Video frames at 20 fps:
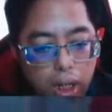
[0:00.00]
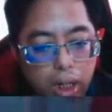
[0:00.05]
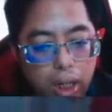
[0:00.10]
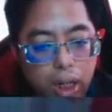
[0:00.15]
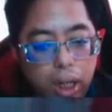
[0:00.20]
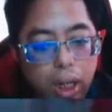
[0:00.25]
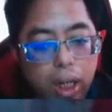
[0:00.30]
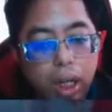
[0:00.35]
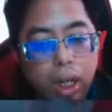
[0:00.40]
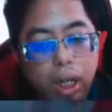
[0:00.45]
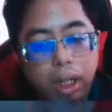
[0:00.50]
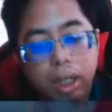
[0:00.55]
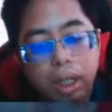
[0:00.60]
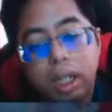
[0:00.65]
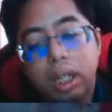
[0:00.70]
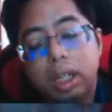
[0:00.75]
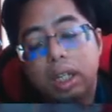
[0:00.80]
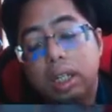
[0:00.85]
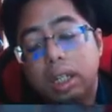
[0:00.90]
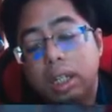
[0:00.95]
Okay.
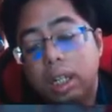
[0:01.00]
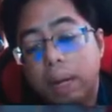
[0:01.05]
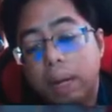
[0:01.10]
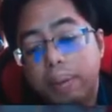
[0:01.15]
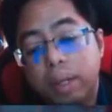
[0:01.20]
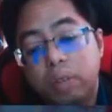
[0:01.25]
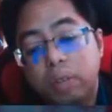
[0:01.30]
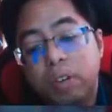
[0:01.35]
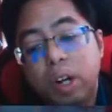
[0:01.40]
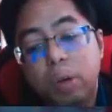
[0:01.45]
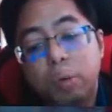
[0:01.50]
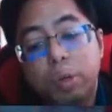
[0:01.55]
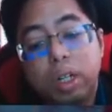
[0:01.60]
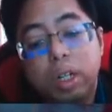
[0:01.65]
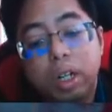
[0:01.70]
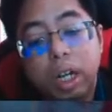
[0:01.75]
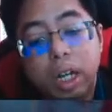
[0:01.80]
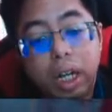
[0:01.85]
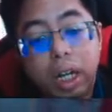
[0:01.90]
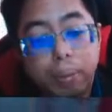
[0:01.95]
Then the gametophyte will
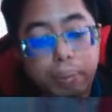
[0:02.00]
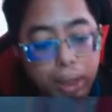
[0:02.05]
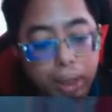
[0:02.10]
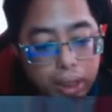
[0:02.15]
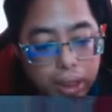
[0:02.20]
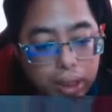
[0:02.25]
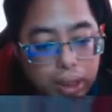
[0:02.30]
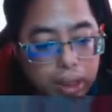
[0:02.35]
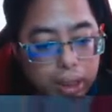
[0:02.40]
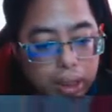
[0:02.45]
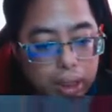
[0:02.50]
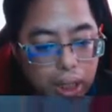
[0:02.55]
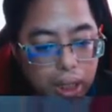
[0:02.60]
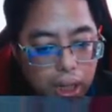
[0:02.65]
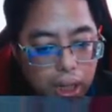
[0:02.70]
create gametes.